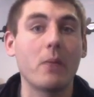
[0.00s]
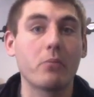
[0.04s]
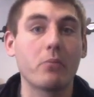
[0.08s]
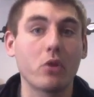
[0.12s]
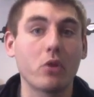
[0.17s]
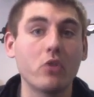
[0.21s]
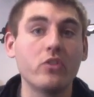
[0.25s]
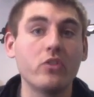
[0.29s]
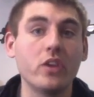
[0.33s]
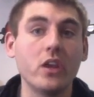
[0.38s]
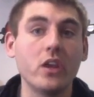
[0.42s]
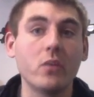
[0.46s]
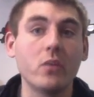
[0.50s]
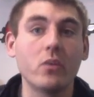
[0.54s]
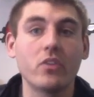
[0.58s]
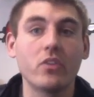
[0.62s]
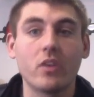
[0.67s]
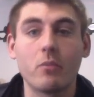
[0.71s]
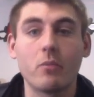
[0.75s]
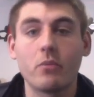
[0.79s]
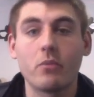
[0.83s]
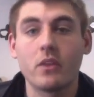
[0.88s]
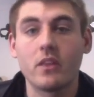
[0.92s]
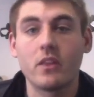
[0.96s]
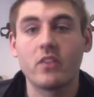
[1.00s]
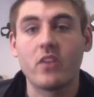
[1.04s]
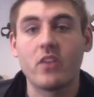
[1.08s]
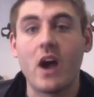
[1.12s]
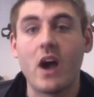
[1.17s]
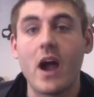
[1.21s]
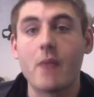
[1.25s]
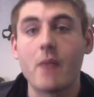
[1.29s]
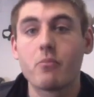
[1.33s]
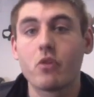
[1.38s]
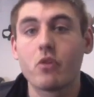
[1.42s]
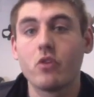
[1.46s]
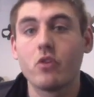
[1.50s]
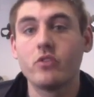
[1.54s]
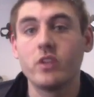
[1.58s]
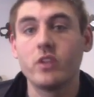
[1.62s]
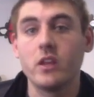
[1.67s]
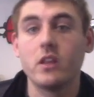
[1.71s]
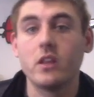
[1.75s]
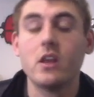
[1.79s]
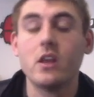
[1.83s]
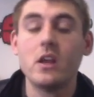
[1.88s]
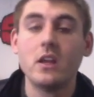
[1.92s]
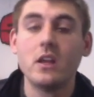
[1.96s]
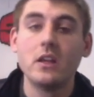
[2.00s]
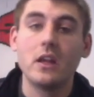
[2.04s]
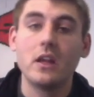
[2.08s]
protein with something that's high protein,